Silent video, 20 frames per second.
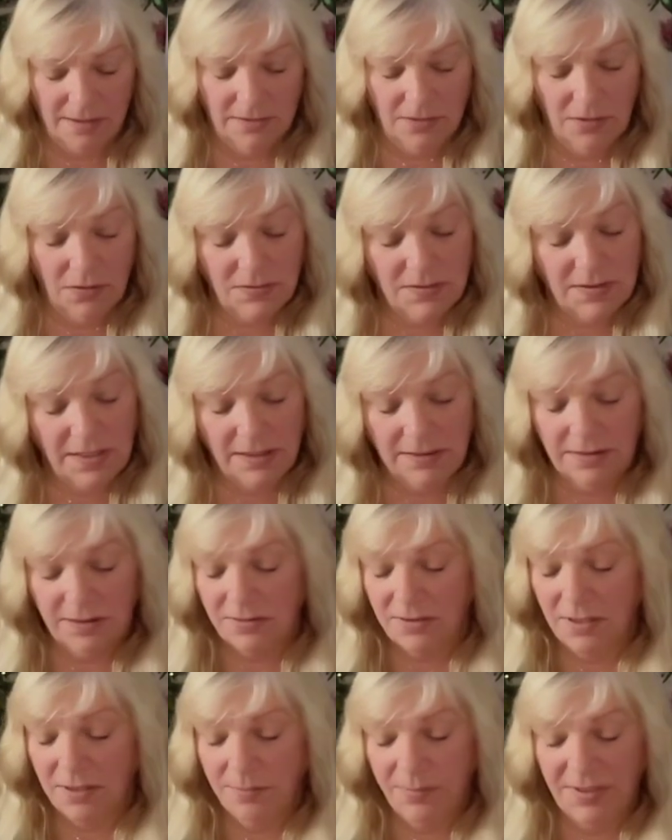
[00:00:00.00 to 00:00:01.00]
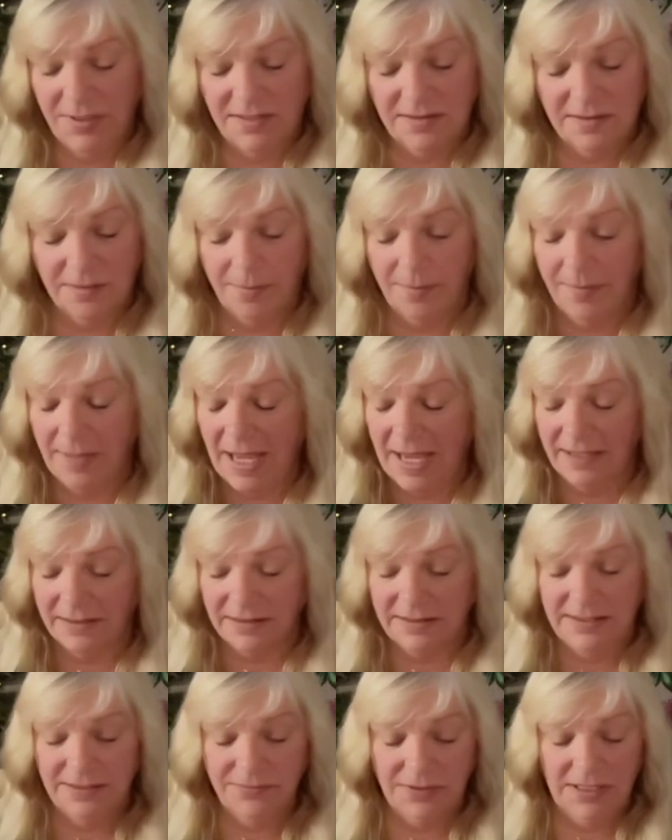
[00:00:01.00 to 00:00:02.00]
Looks like there's going to be some
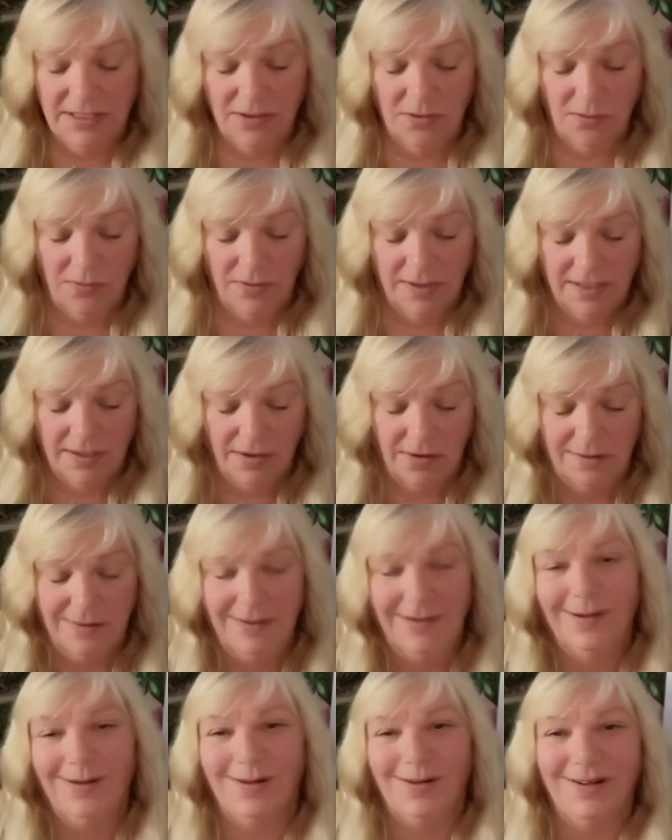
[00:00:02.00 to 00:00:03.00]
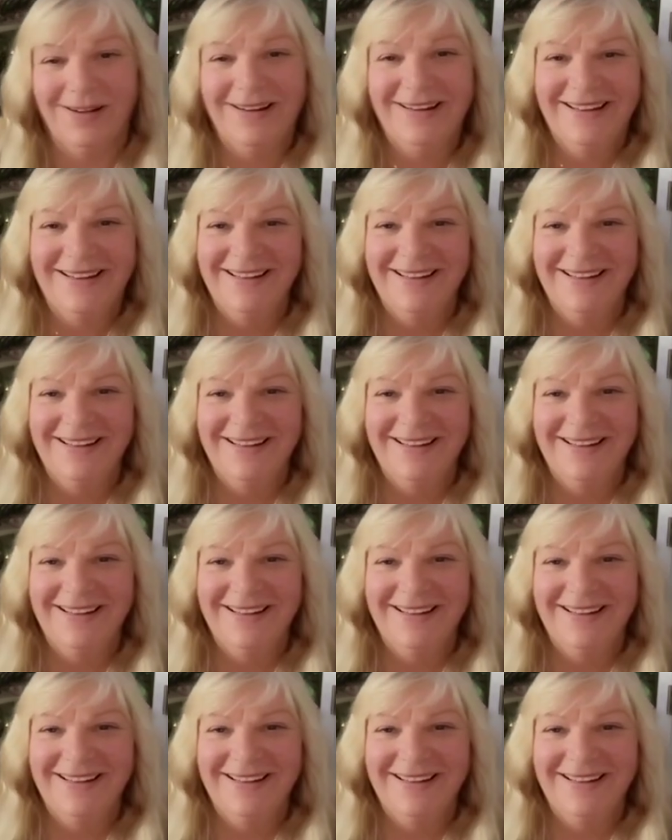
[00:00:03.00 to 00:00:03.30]
activity going on here,